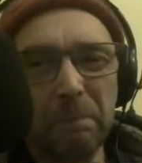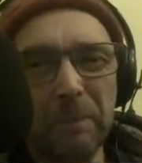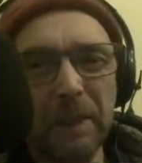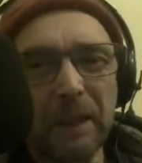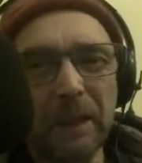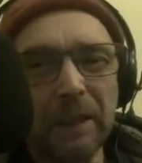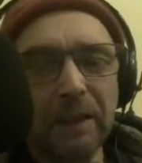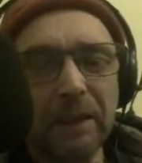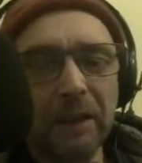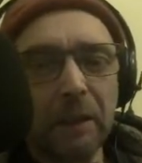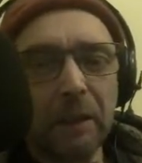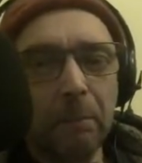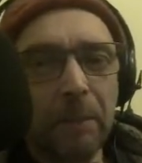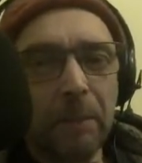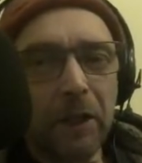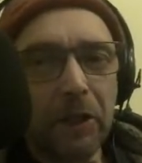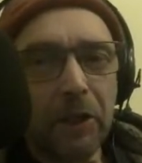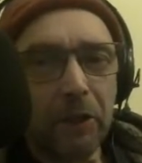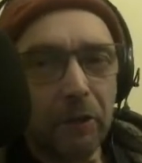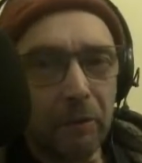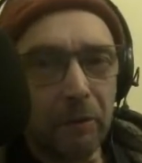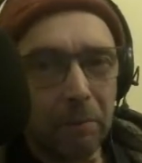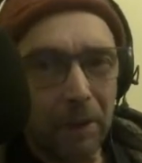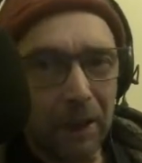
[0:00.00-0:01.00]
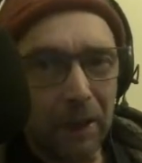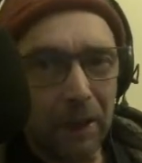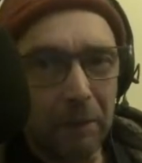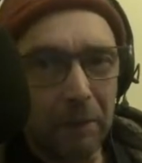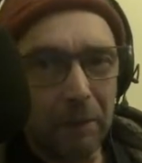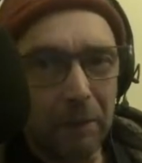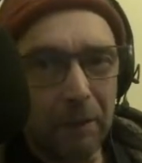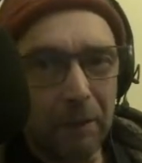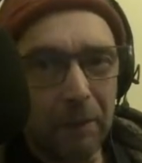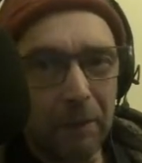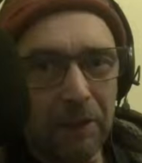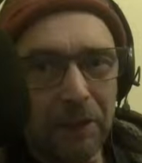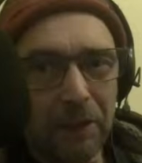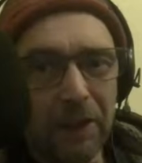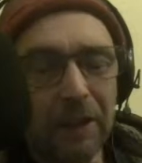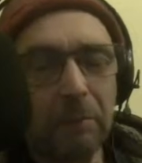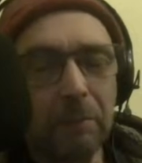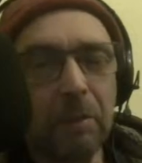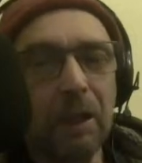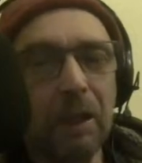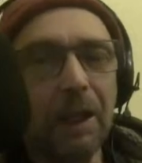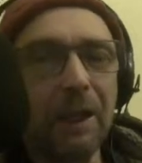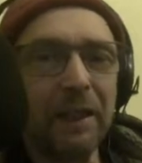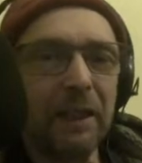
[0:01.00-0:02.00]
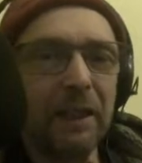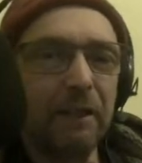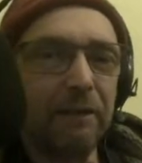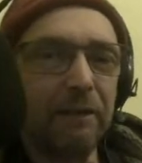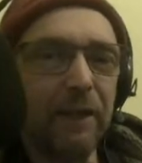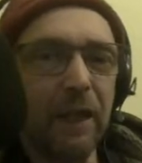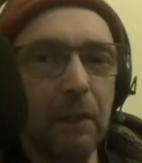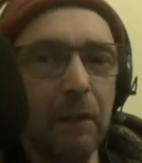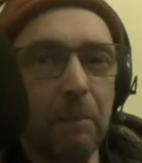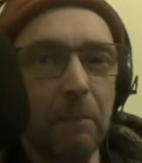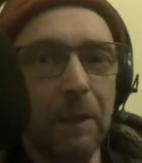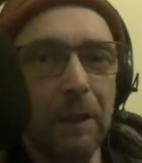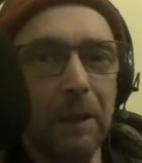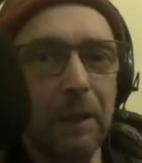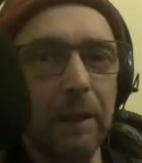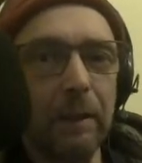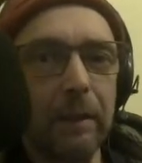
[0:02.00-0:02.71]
It's commissioned by the BBC, but ITV are making it.